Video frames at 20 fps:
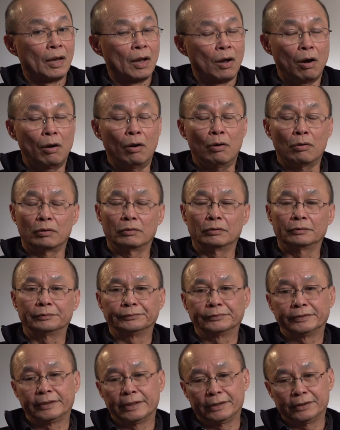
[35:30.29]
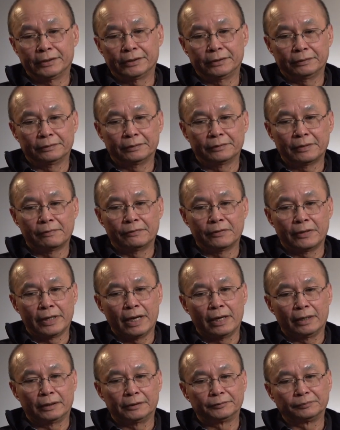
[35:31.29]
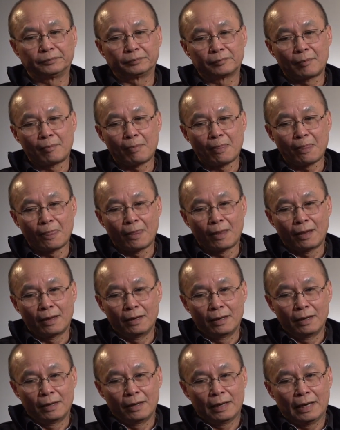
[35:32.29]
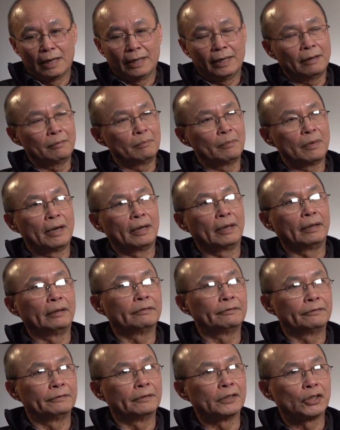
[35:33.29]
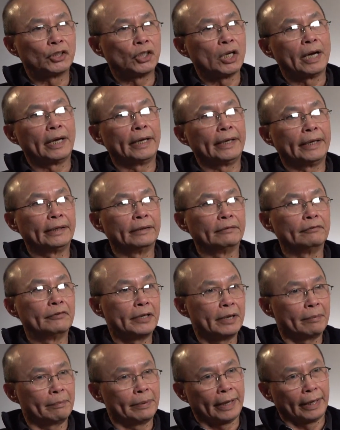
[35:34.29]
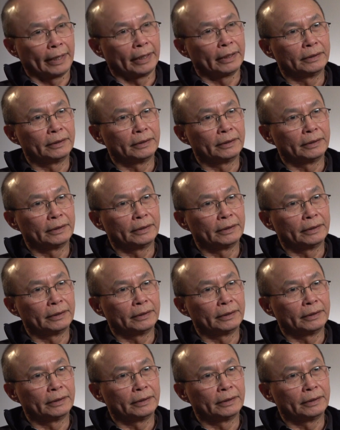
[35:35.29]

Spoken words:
Oh, this I forgot. I have my first child in Winnipeg.